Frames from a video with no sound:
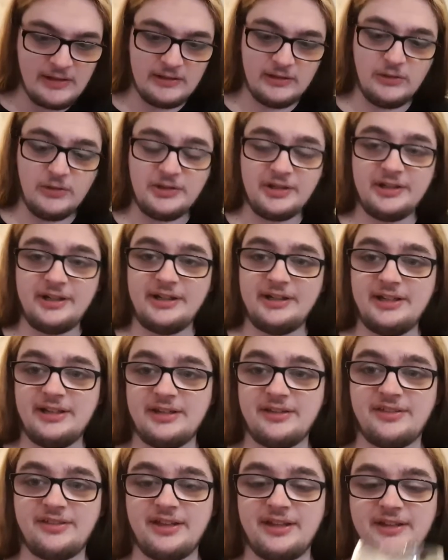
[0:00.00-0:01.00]
Looking at it,
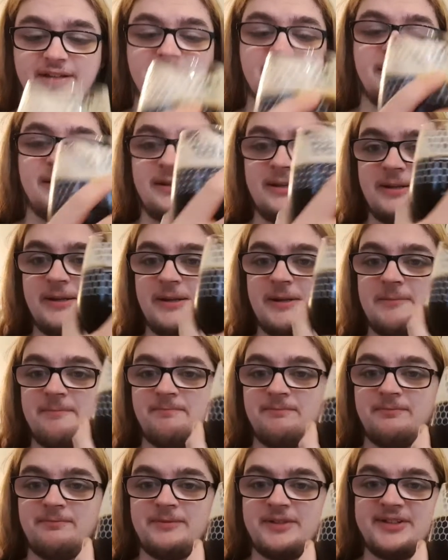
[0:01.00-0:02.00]
you think
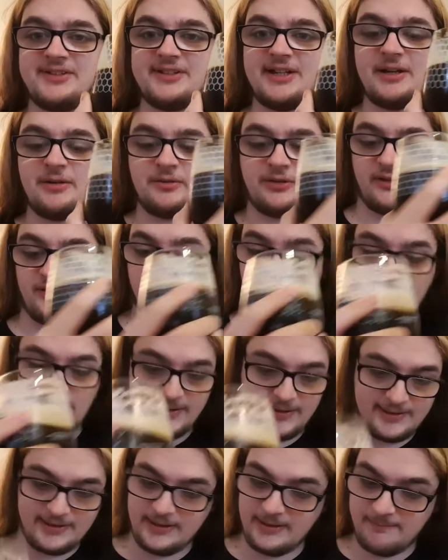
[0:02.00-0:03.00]
stout,
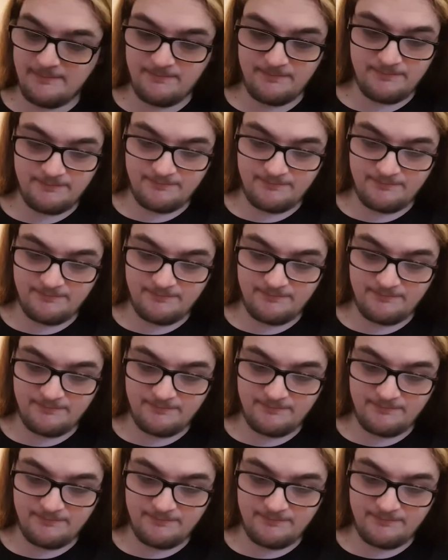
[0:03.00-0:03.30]
drinking it,